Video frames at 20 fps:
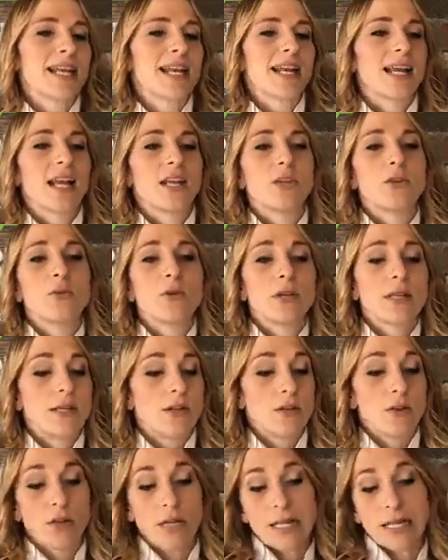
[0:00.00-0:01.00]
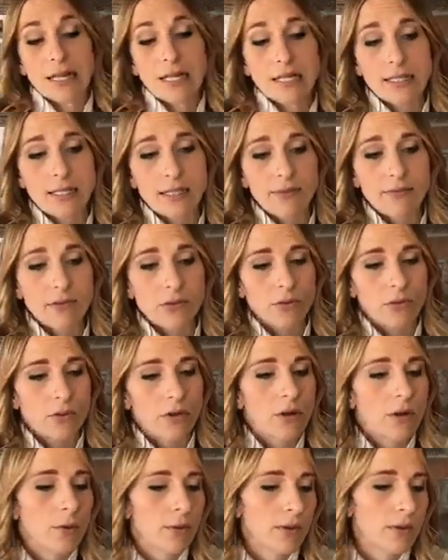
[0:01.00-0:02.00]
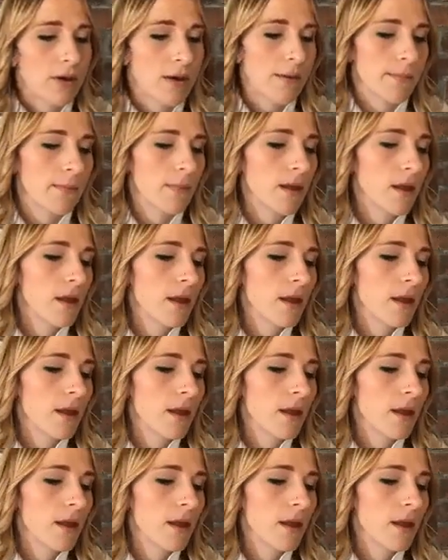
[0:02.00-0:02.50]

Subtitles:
And again, you could eat these leaves, you could cook with them.